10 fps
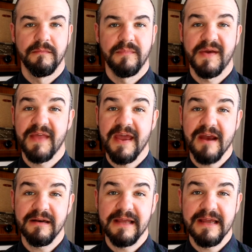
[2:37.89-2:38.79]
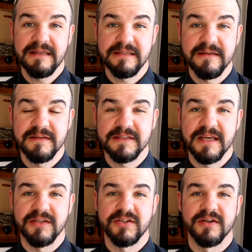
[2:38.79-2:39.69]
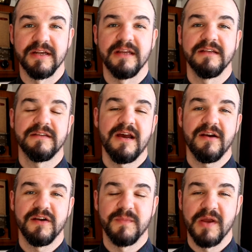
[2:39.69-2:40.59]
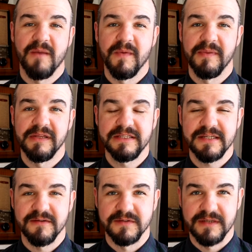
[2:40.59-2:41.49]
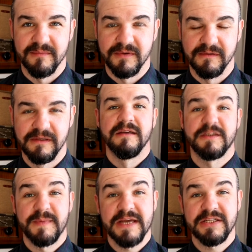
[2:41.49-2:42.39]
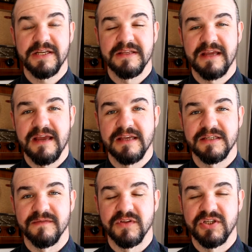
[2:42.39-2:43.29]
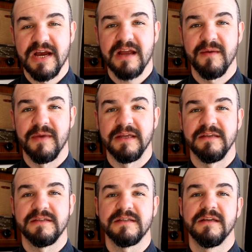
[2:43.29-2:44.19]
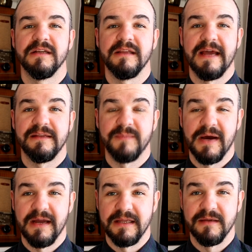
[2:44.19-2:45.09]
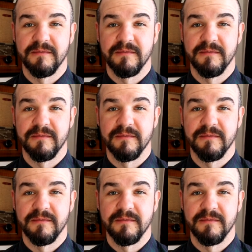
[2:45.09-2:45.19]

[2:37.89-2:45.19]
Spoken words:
By the early 18th century, tartan had become a political symbol, especially in the case of the Jacobites, led by